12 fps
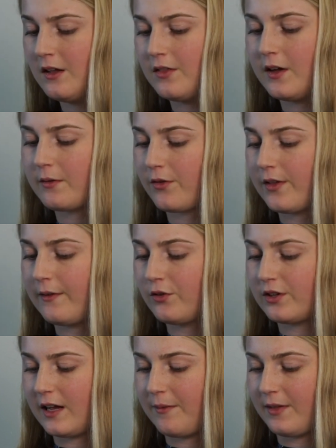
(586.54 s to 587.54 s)
There were several
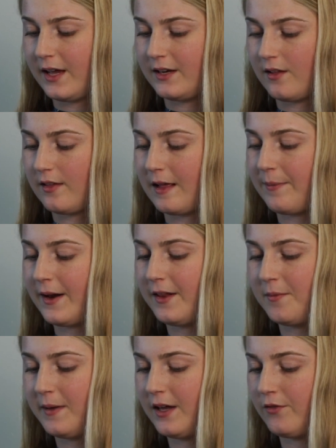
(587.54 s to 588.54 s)
times I had to step out of
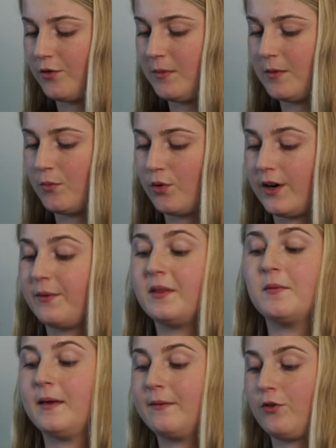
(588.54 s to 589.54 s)
the band room in the morning when
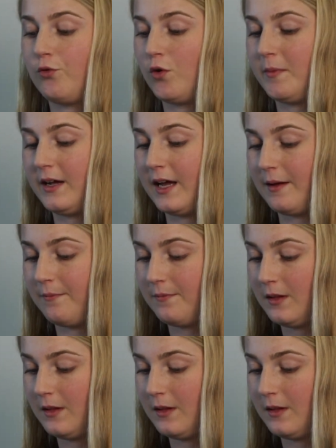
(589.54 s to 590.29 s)
the band was warming up.